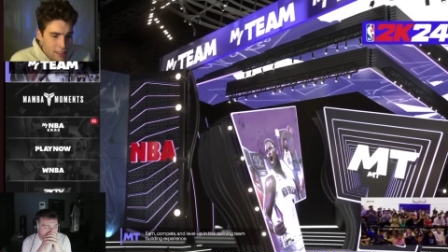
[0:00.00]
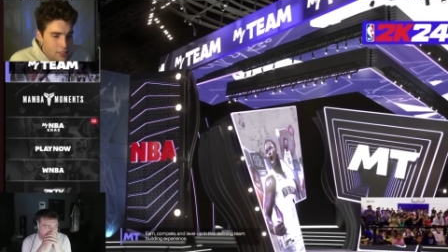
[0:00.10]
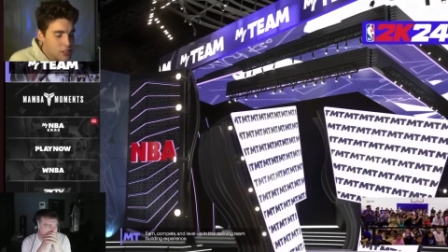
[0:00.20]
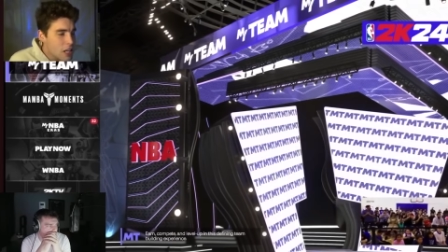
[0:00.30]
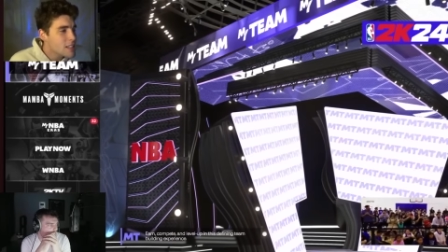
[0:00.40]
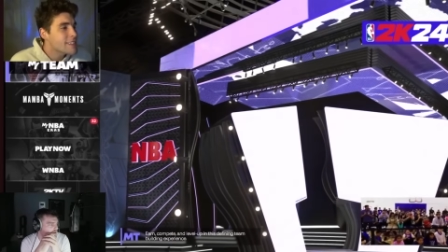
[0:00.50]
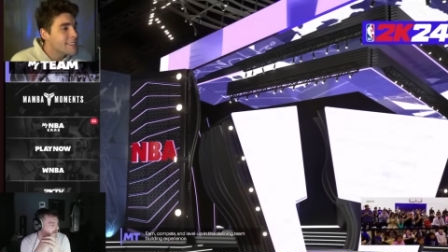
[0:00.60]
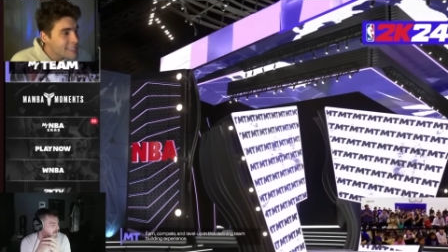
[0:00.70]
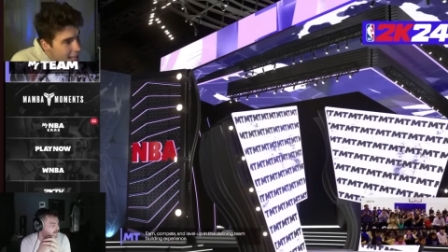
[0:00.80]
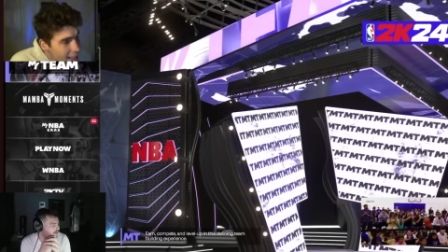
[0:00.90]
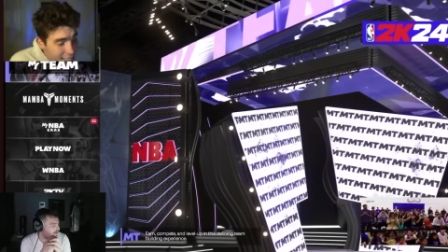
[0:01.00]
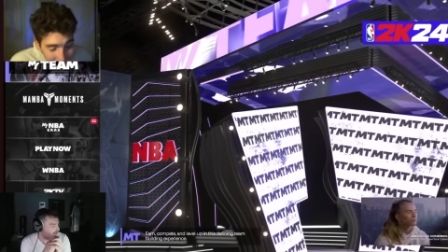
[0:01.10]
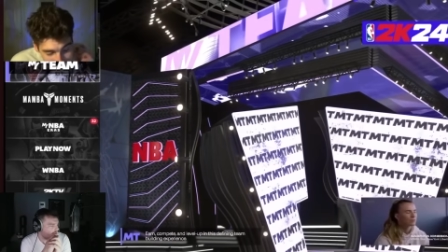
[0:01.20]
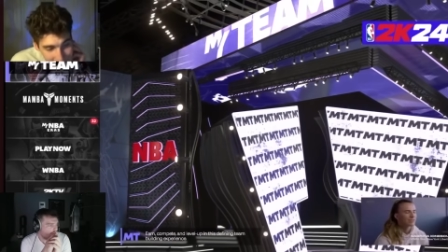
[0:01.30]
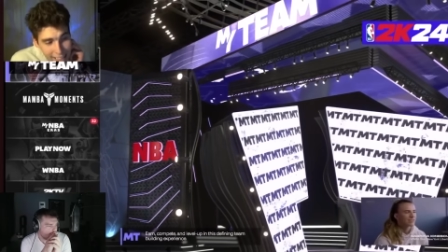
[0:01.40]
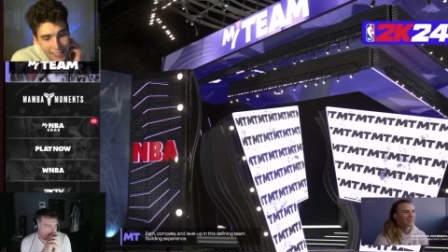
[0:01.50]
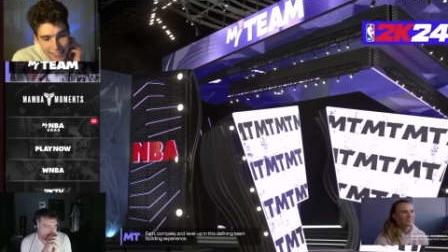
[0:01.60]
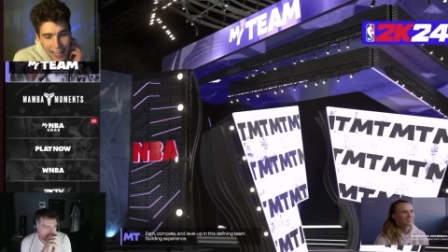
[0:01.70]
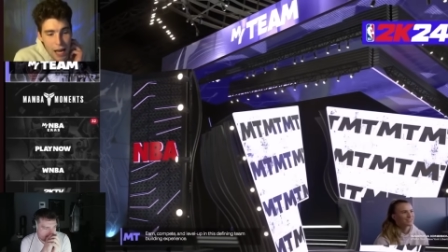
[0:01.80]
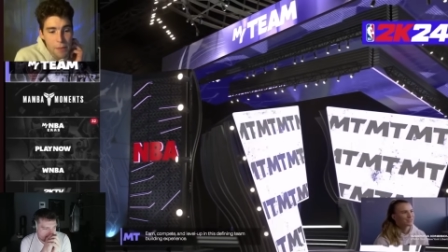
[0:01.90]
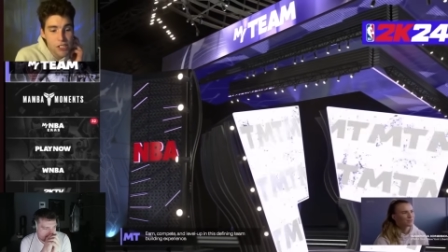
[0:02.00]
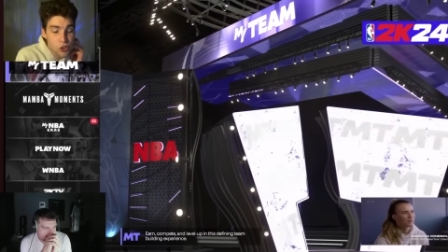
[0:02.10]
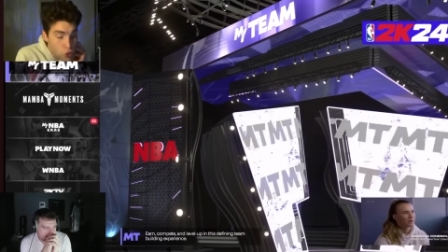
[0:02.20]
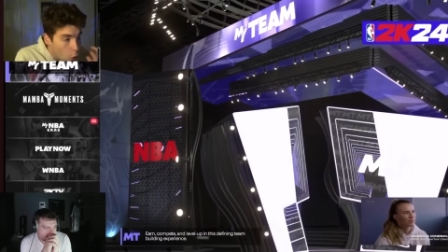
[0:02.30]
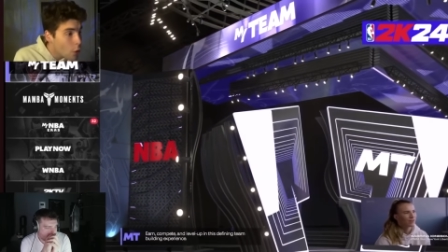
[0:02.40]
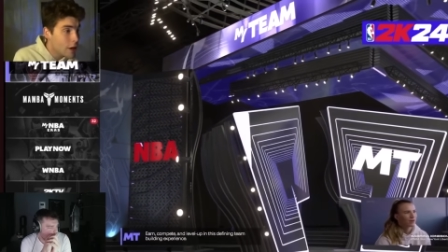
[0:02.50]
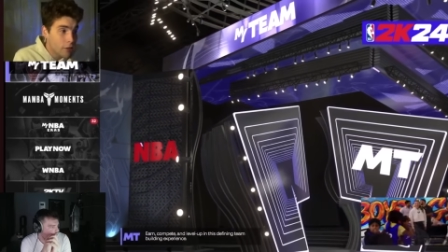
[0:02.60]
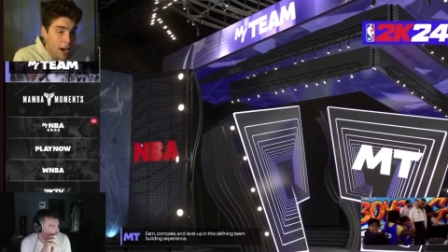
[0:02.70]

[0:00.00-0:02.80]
There's just nothing that I'm enjoying